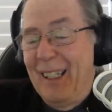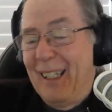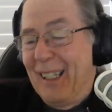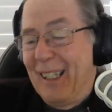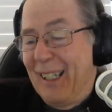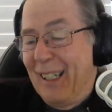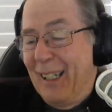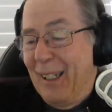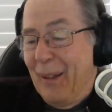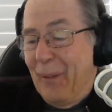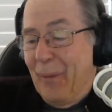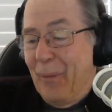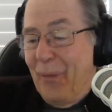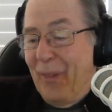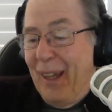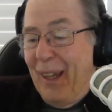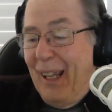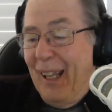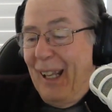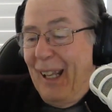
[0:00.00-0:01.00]
Yeah.
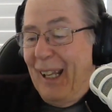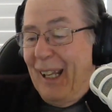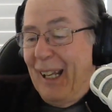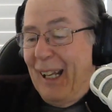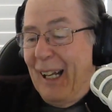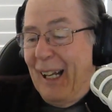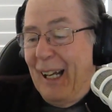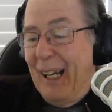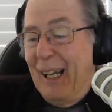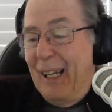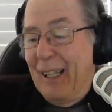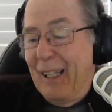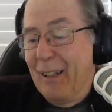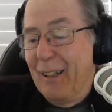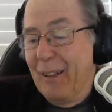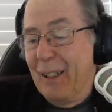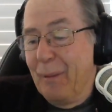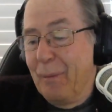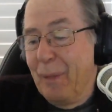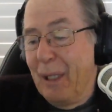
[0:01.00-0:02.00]

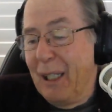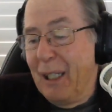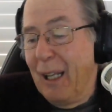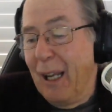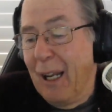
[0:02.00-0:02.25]
You bet you